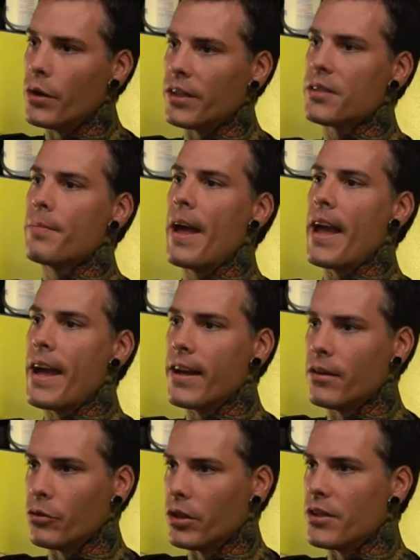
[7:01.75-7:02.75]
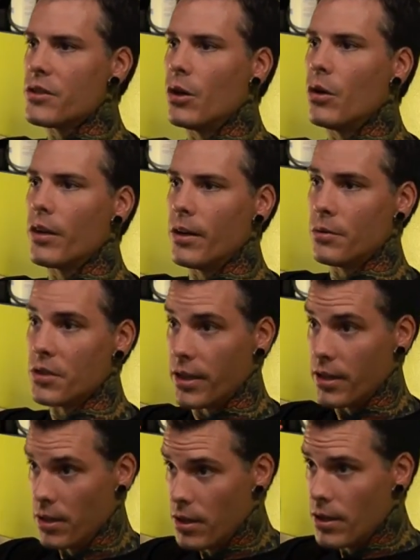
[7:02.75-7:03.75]
expand and really saw that I was, like,
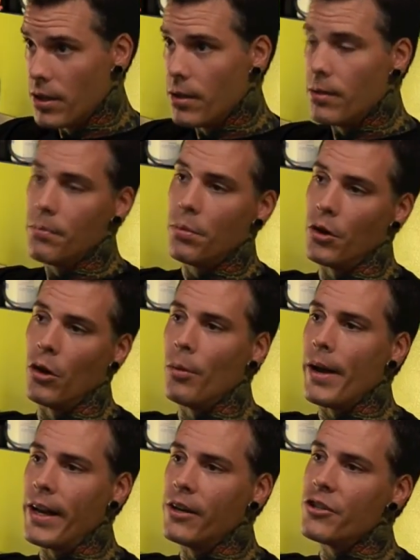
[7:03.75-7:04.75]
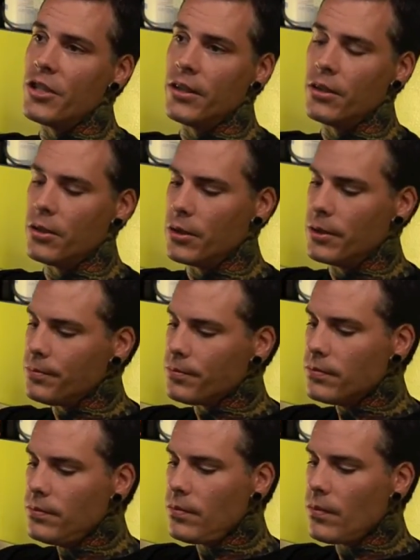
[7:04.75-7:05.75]
putting all my energy into it,
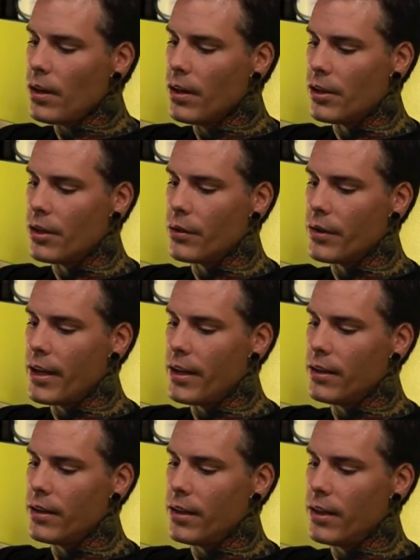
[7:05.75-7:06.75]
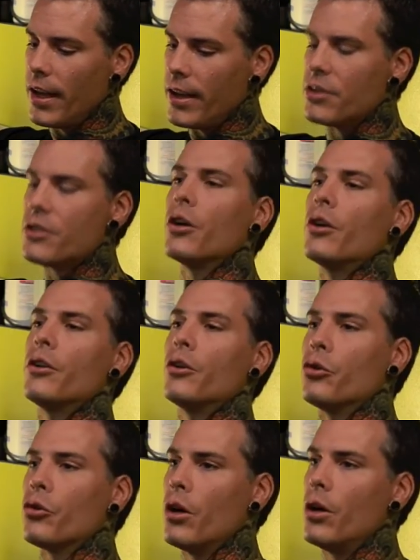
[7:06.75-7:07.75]
you know, it just started to
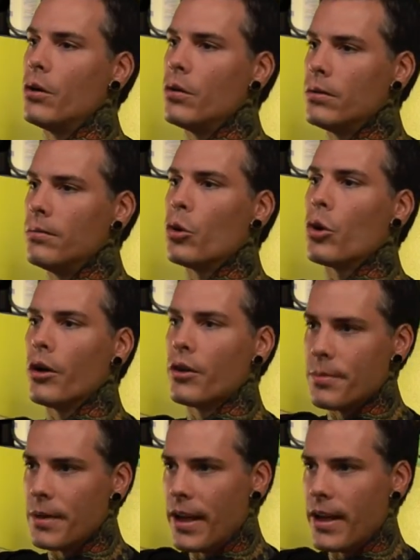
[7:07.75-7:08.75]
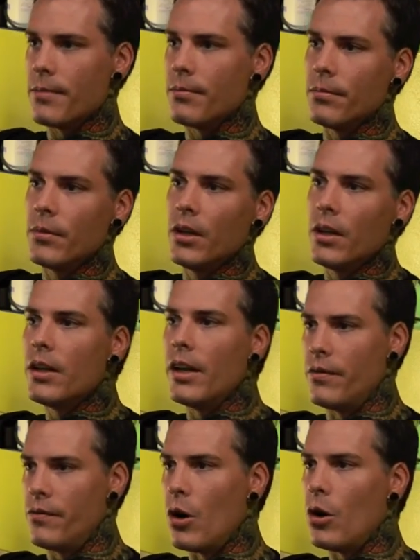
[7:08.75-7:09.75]
grow. More artists became
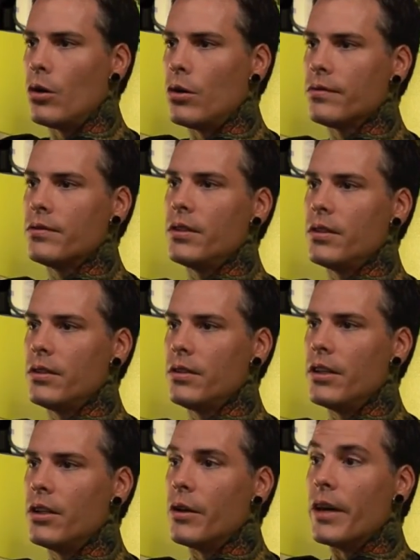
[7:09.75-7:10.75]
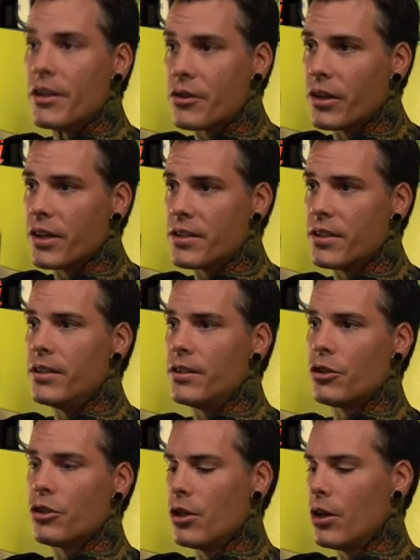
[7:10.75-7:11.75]
involved, you know, and interested in the
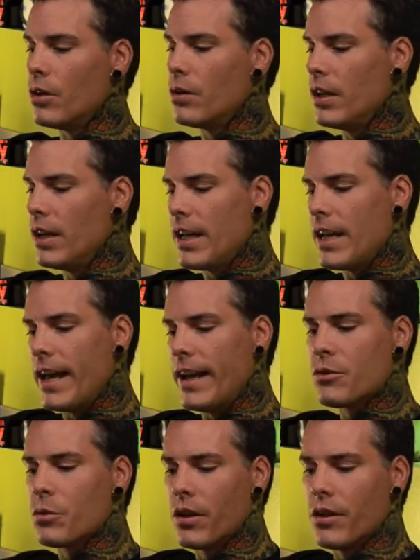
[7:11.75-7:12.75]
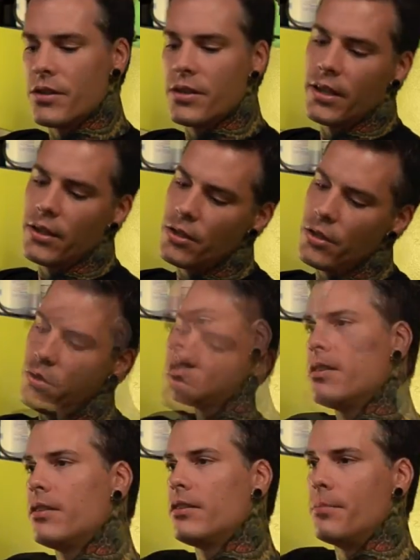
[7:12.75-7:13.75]
show. And that's one of those things, too,
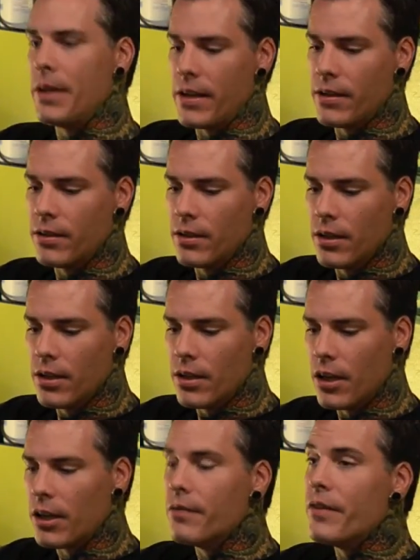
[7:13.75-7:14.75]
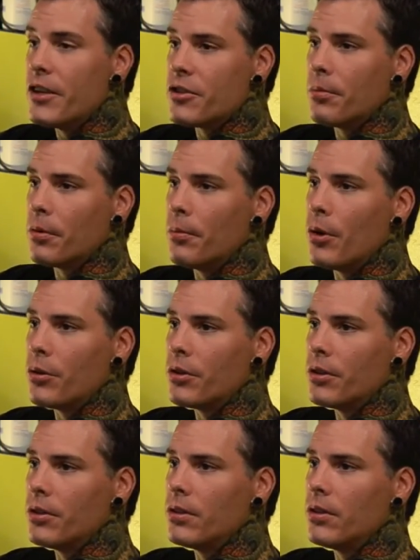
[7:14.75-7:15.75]
where to being a convention
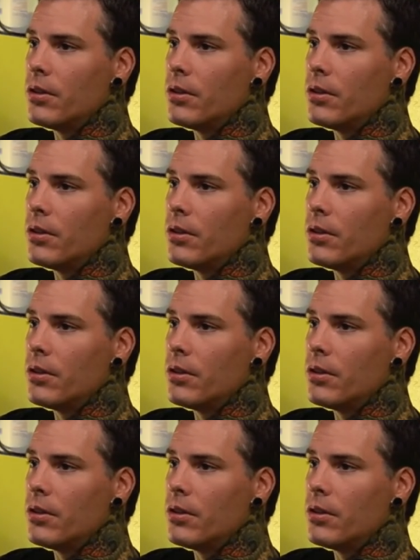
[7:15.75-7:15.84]
promoter,